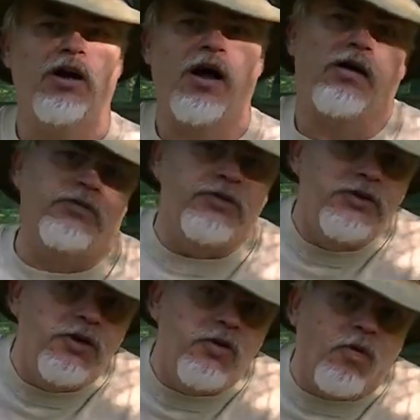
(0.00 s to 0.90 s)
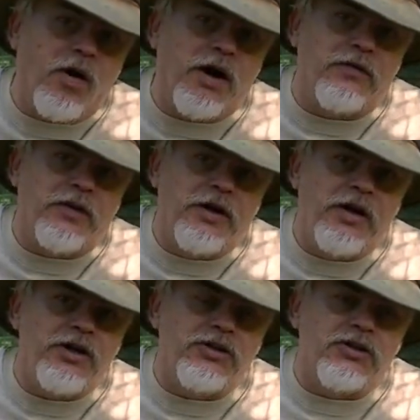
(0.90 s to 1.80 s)
and out due to whatever
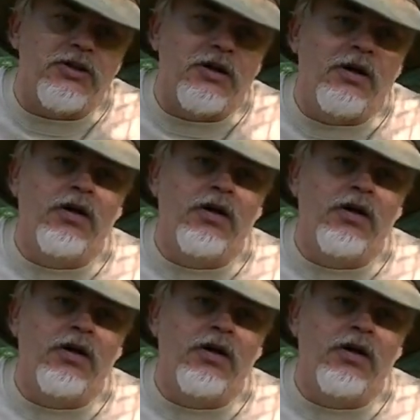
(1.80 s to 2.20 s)
conditions.